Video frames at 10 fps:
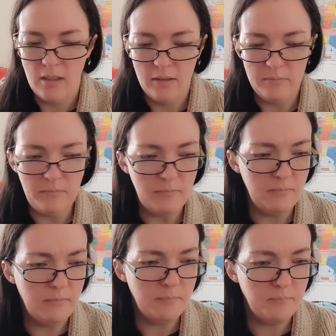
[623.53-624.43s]

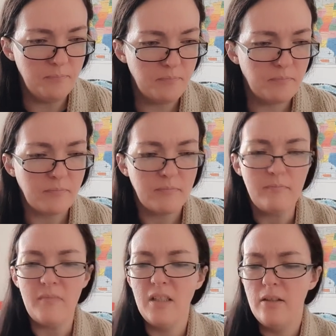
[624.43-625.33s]

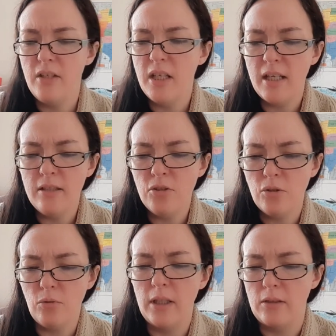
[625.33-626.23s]
The Edge
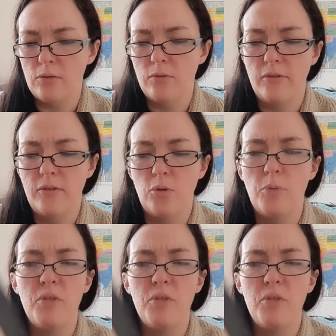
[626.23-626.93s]
Chronicles, Storm